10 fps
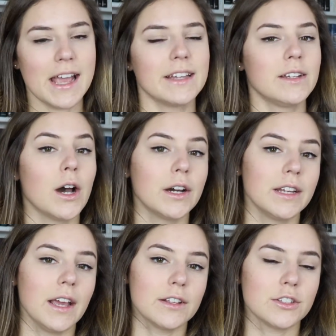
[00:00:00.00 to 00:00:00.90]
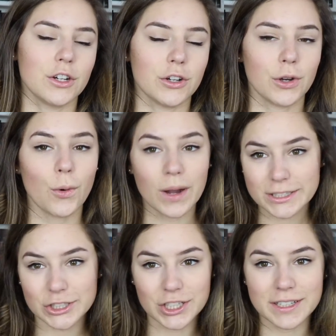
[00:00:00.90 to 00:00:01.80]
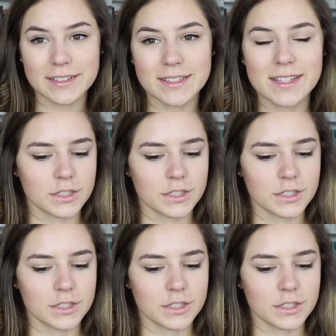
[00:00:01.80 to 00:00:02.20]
and unanswered questions.